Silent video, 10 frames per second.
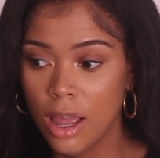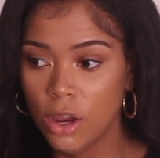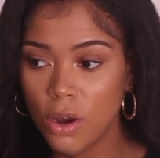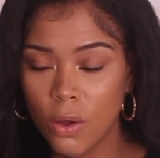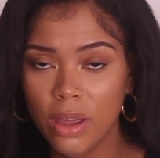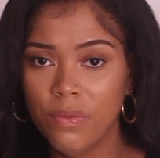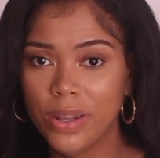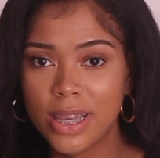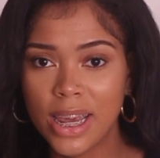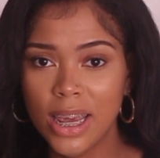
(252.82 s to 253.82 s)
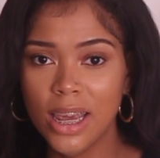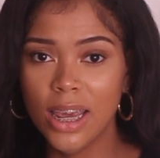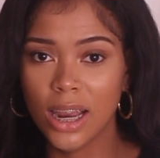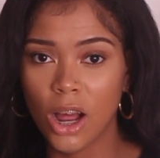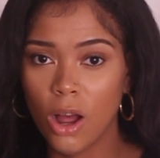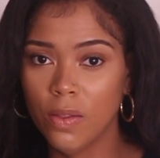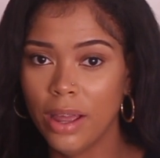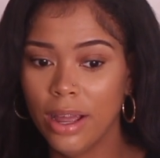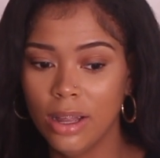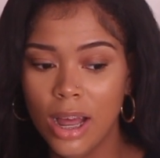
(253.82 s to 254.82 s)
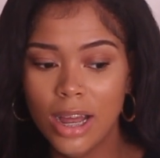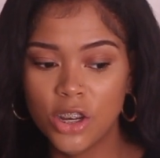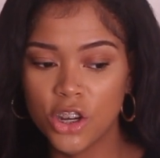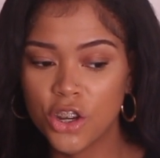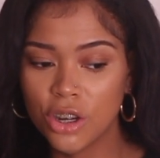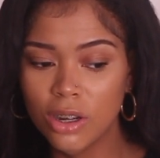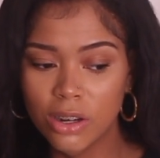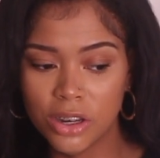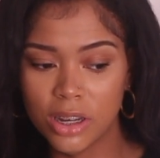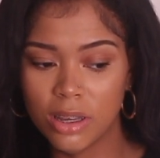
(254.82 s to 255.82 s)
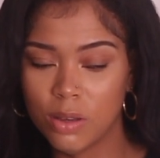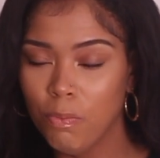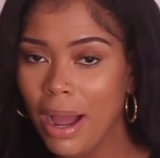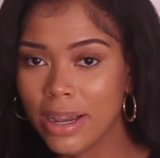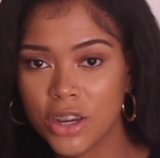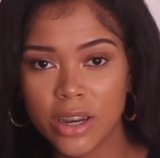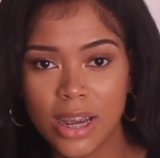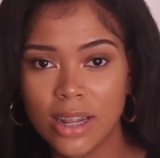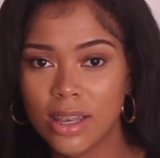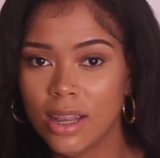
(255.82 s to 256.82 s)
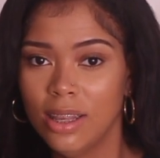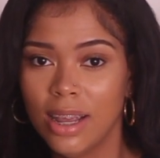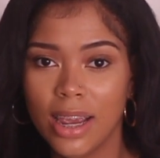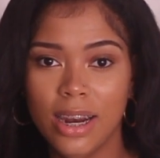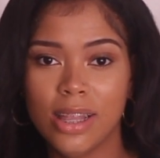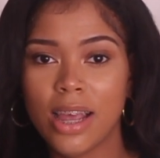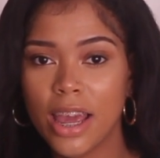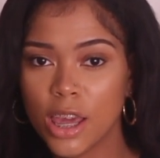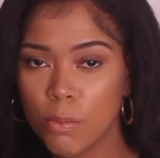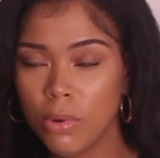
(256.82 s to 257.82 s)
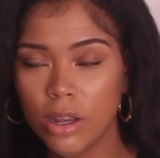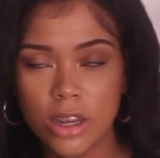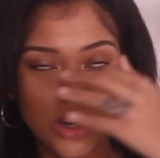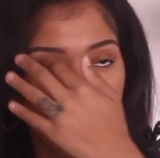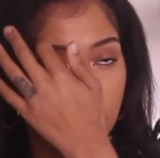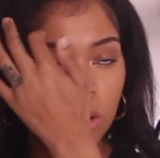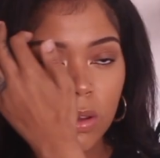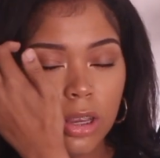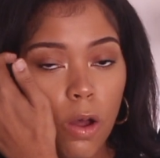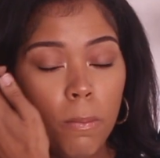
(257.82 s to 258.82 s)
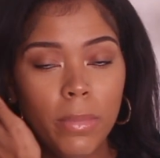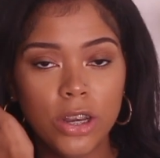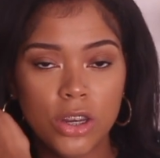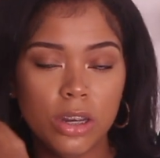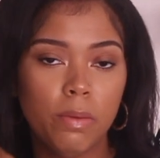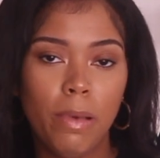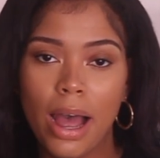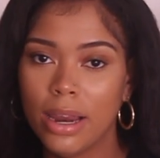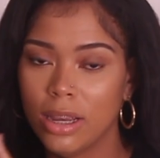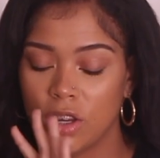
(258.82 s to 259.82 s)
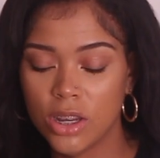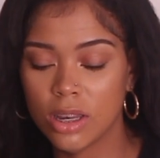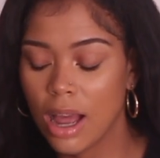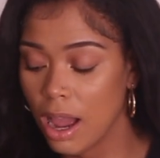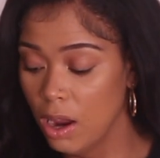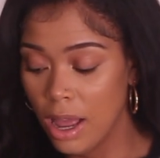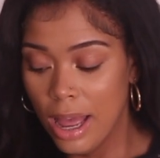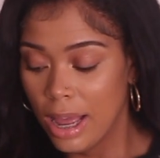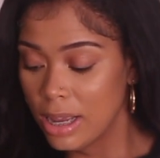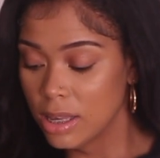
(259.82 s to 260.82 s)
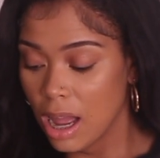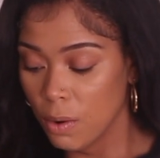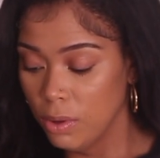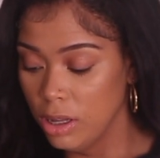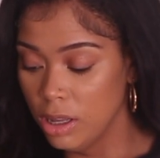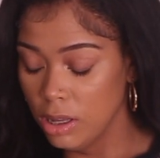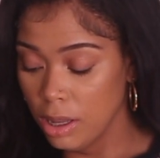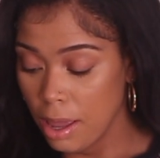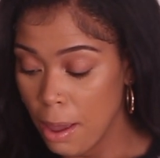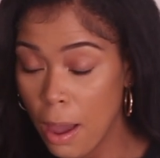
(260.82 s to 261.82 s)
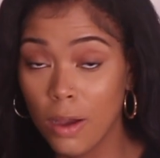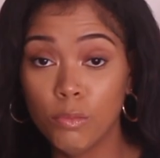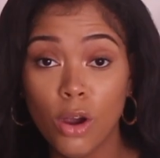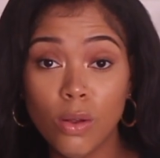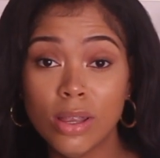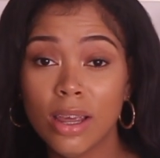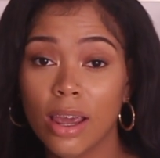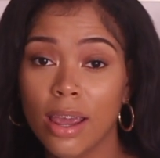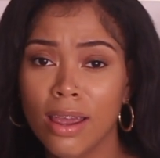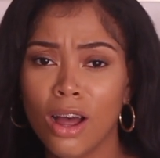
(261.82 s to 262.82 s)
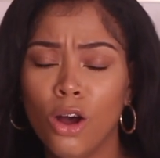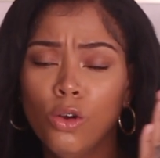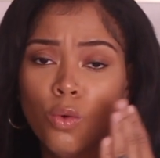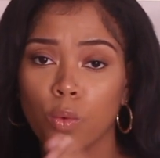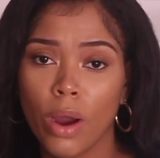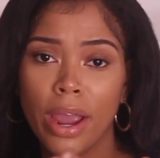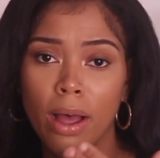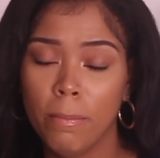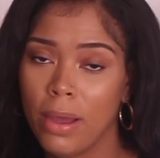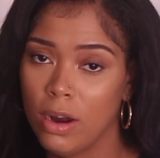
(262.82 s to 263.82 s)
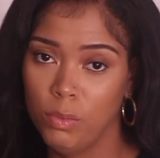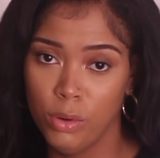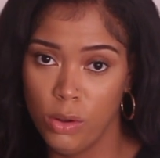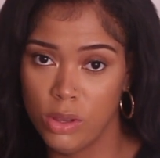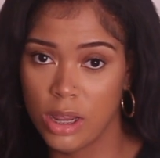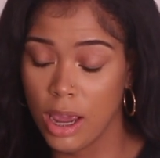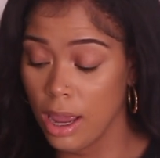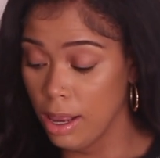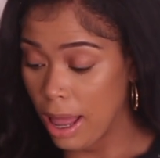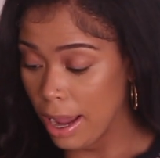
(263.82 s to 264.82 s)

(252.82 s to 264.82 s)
get fatigue and all that. Just sugar just spikes your insulin and take your blood. It just do so much to the body. It's not really good. Protein, a great amount of protein,